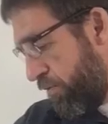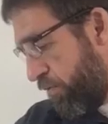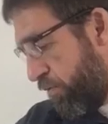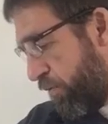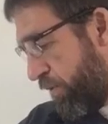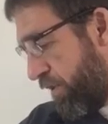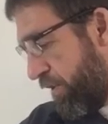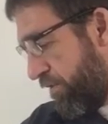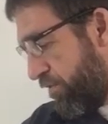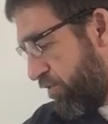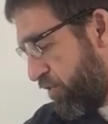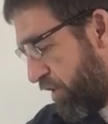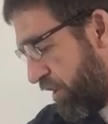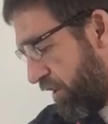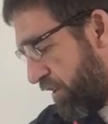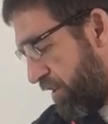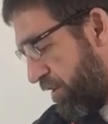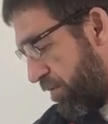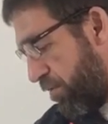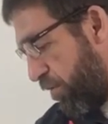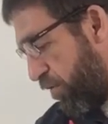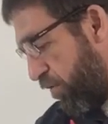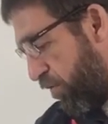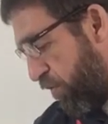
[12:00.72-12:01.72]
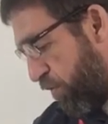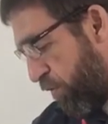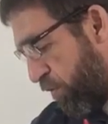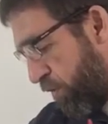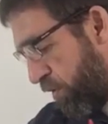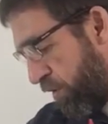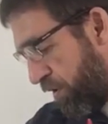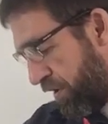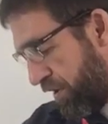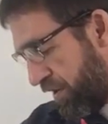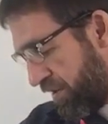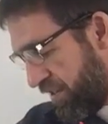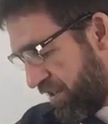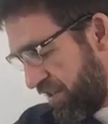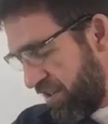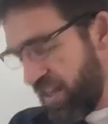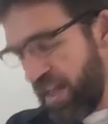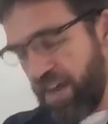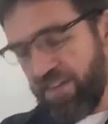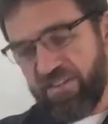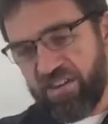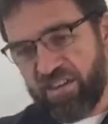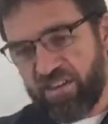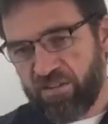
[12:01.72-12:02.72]
We have checked number 4. It's
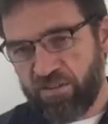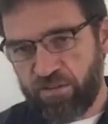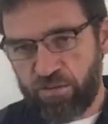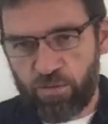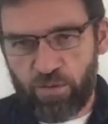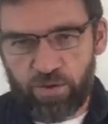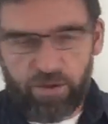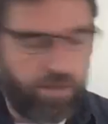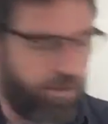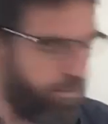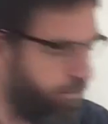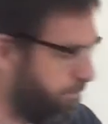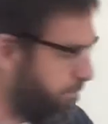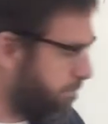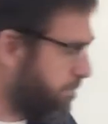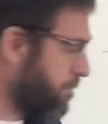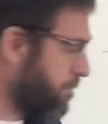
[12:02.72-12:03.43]
7 and 3.